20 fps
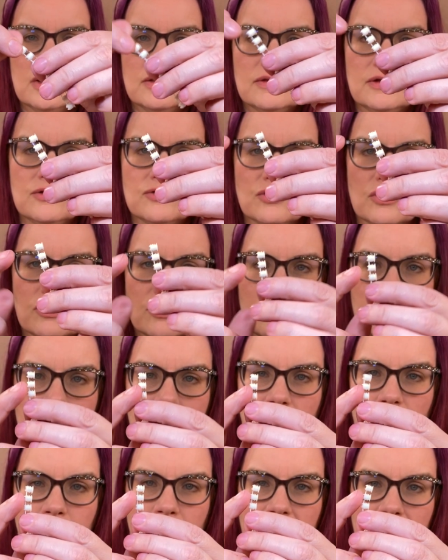These are the
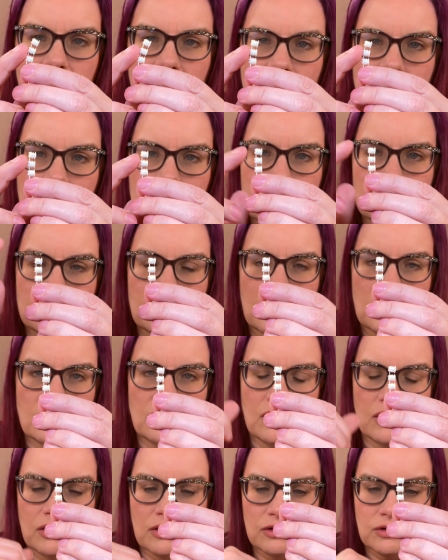little pegs
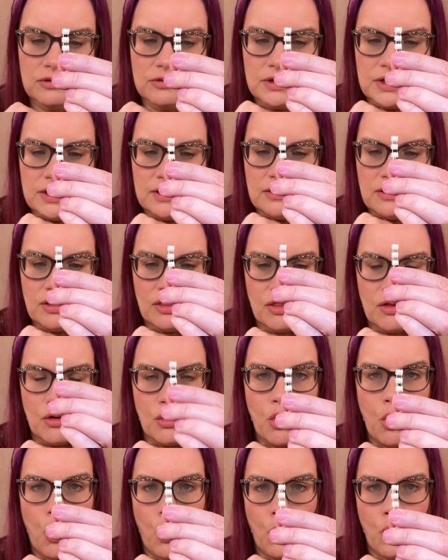that go in the
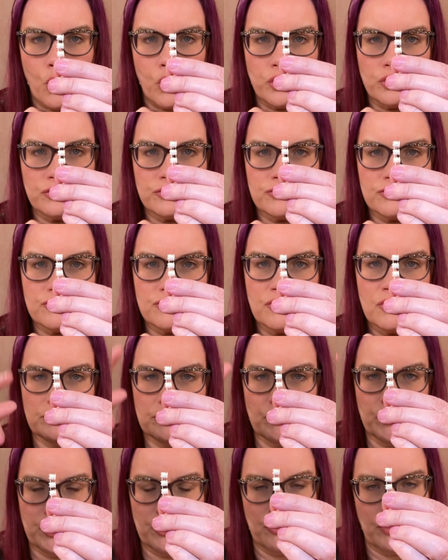holes
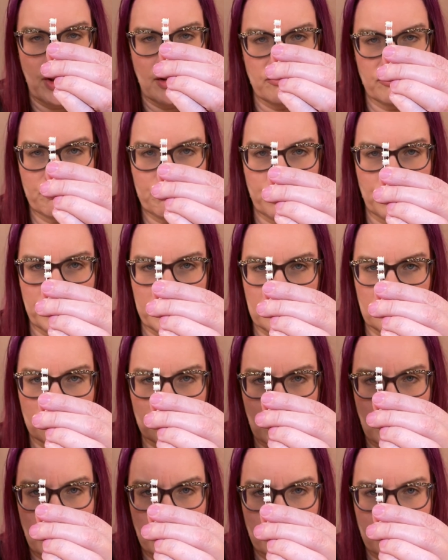when you're not putting
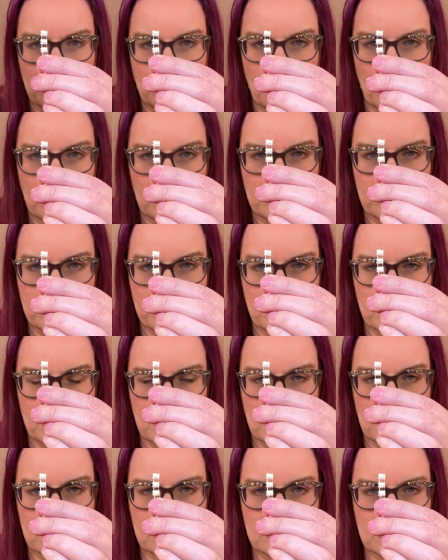shelves in all of the
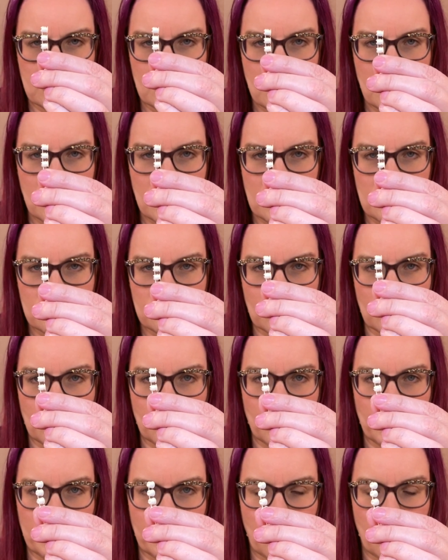things. So
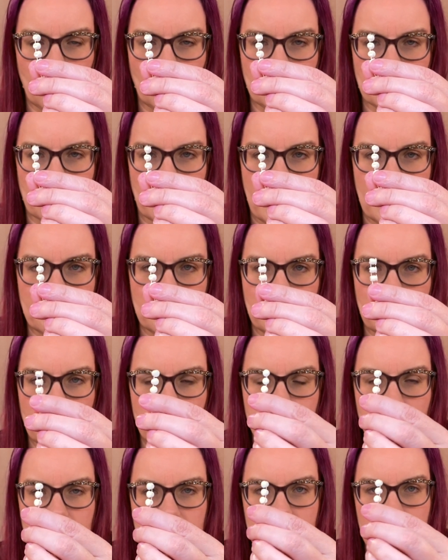when the holes are empty,
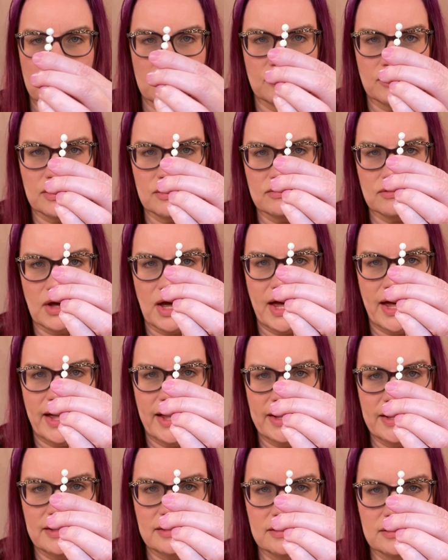you put these in to
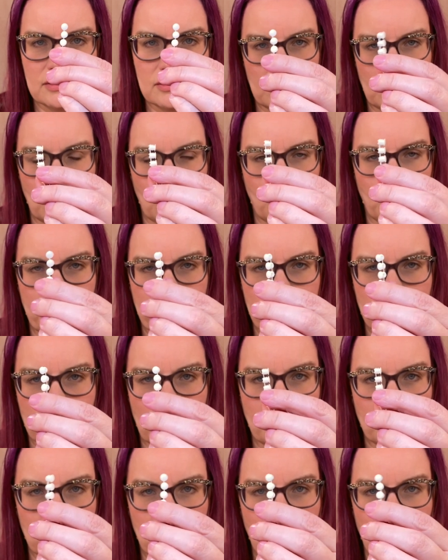hide, where the
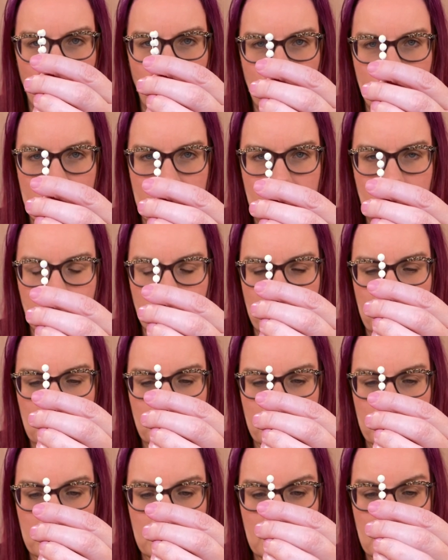shelves could go and make it blend
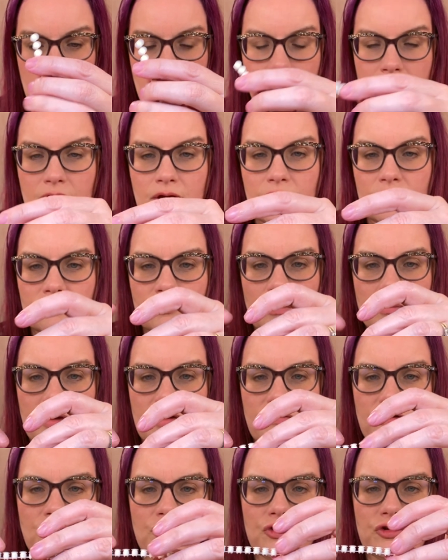better. So I'm
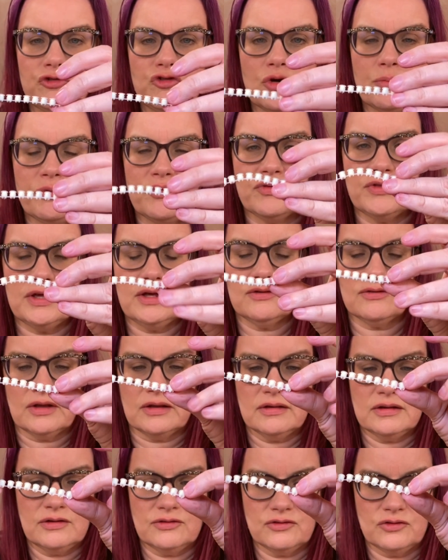giving her a strip of these,
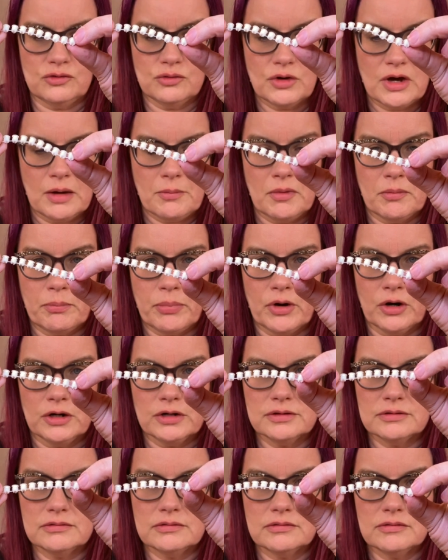and these do come
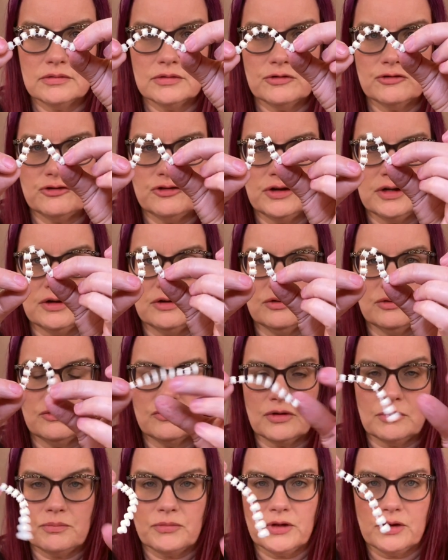apart. She can do
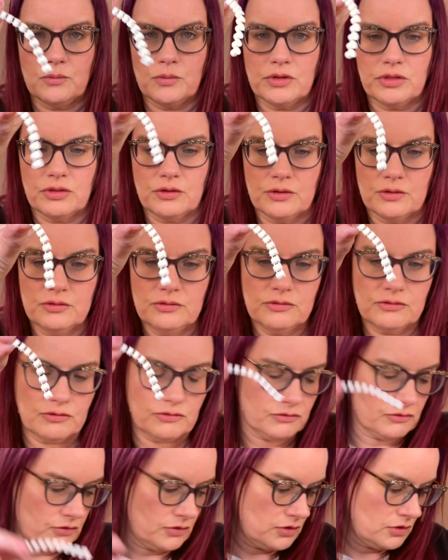something with
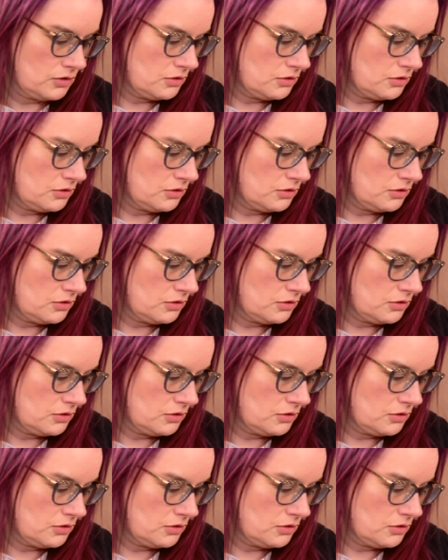those.